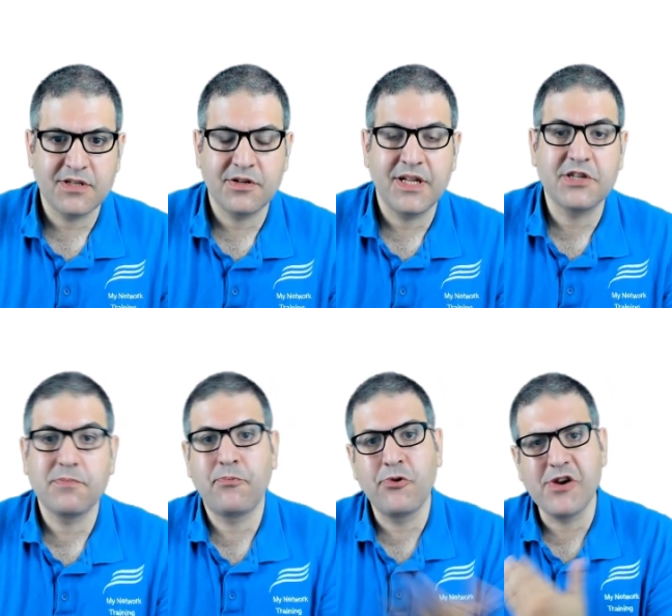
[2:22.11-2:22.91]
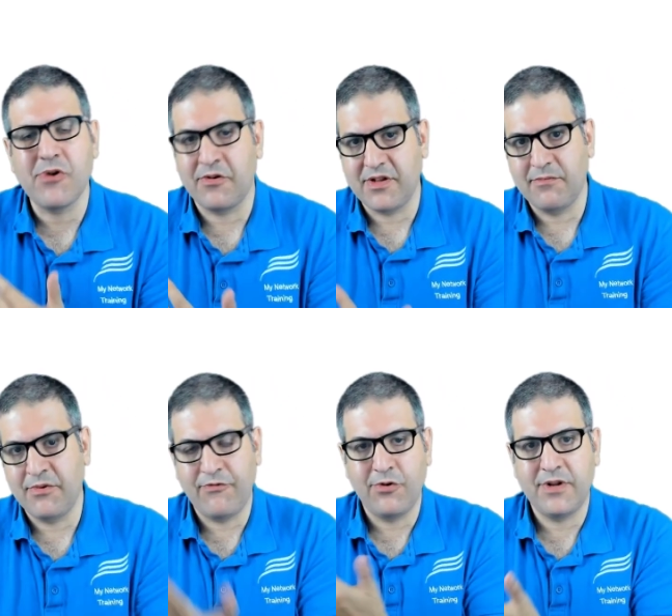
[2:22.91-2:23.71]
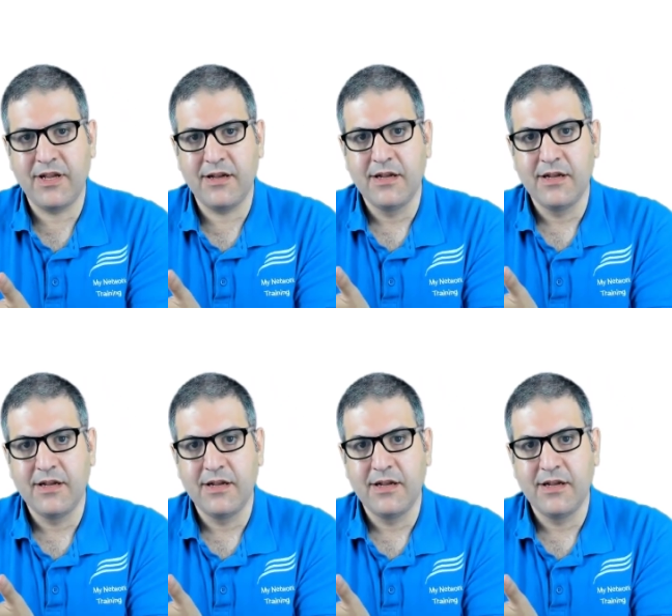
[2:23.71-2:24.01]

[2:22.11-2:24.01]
So that's pre-routing before the, uh,